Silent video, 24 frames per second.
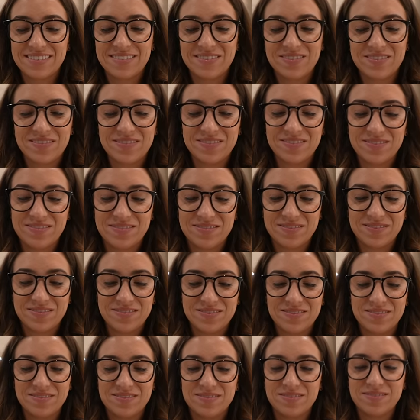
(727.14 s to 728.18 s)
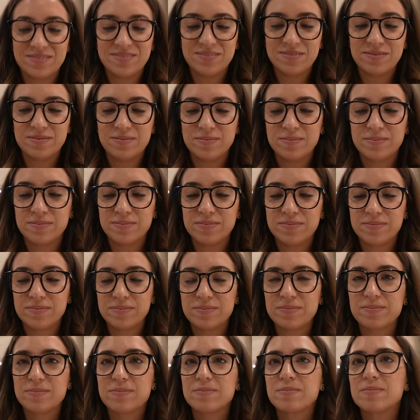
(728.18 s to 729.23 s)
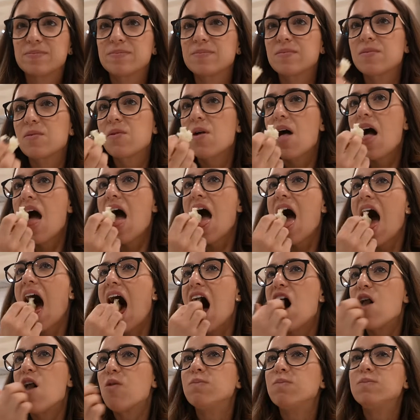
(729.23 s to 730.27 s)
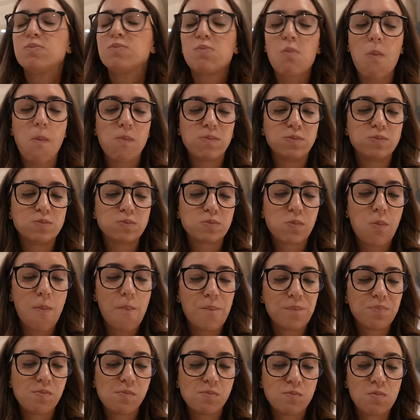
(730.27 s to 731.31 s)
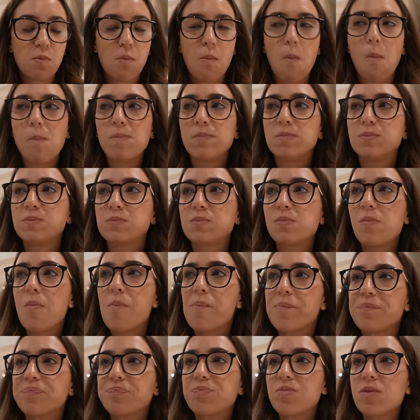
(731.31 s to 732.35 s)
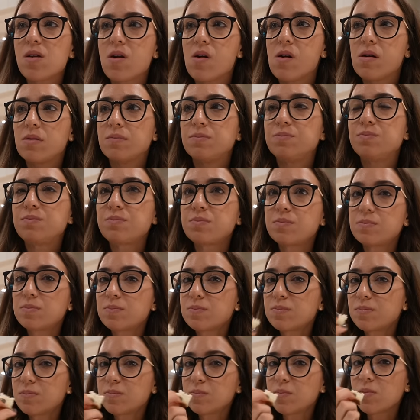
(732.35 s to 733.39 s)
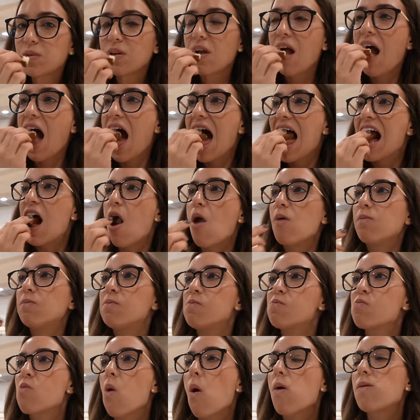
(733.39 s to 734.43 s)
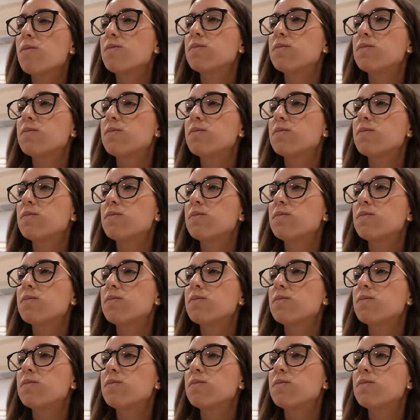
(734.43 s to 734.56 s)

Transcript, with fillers: Okay, so of your bread making so far, what is one thing that has made the biggest difference in your loaf